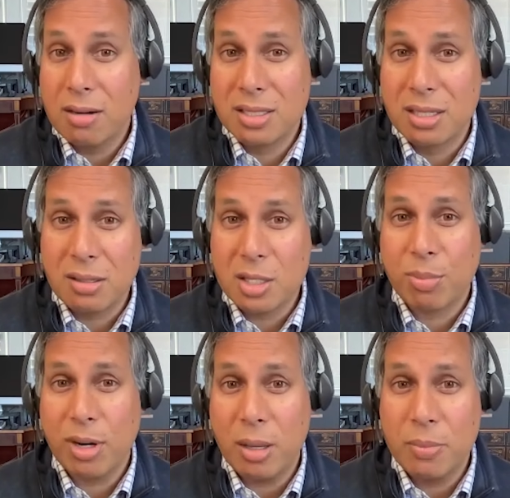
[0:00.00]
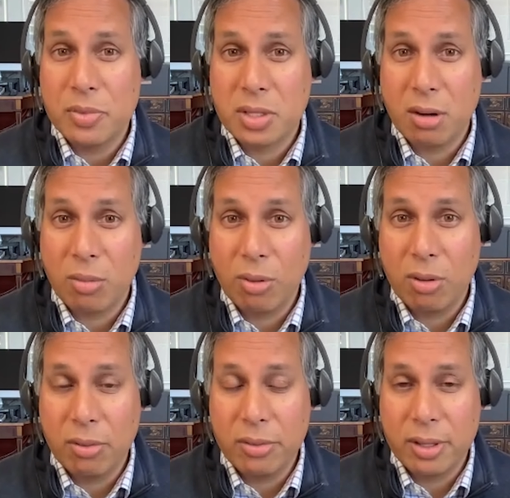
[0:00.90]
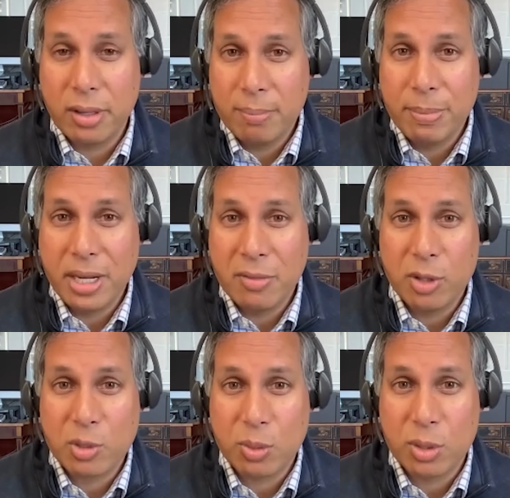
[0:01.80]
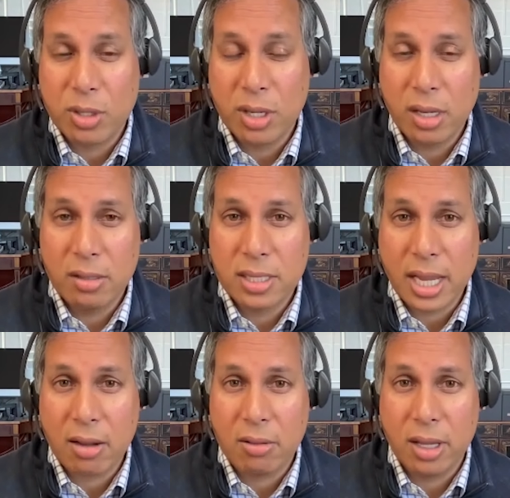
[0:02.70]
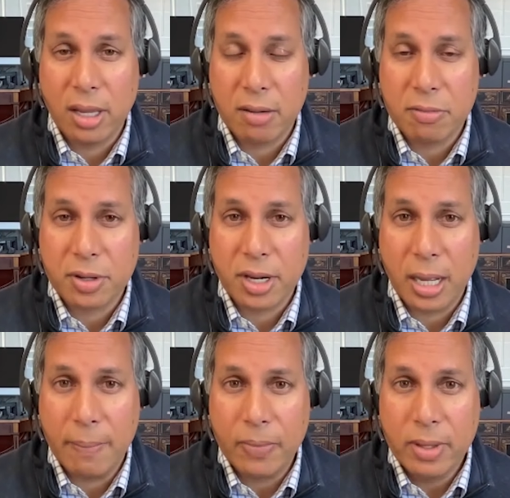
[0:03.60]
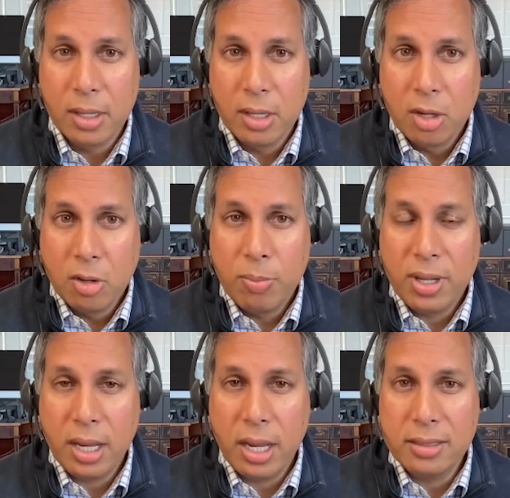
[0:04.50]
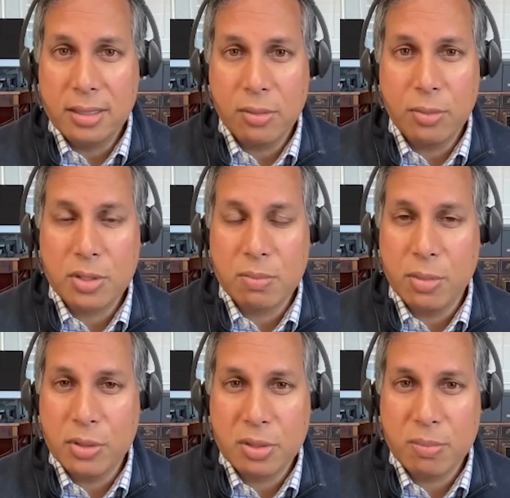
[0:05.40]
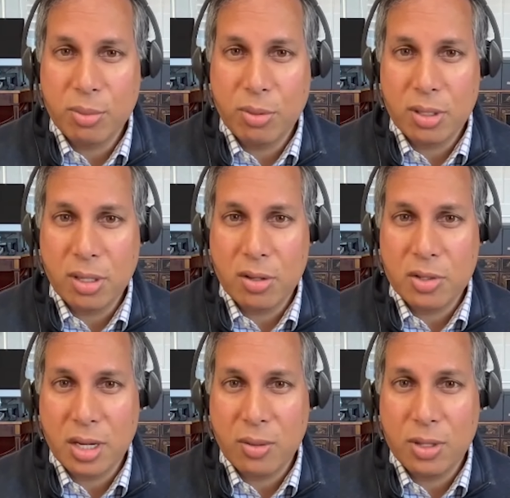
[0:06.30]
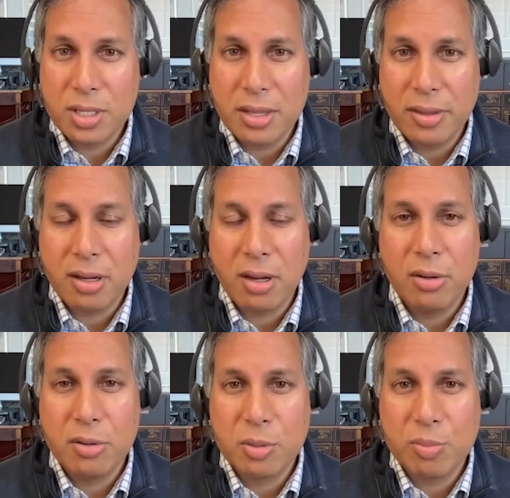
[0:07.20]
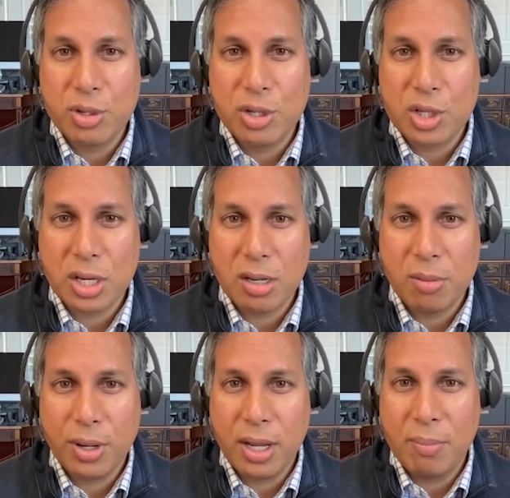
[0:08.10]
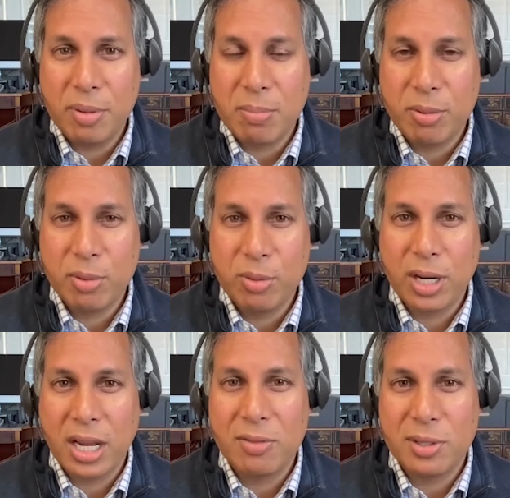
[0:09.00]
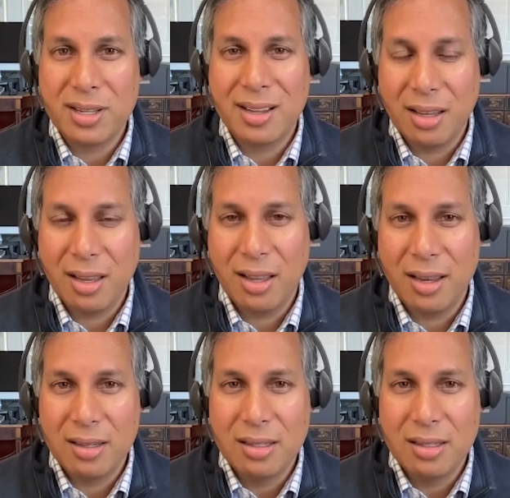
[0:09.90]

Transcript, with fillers: serious problems in our world uh, many of which we're trying to tackle at, at FreeOp but i think what's most important to understand and what's i think underappreciated by people who are heavily online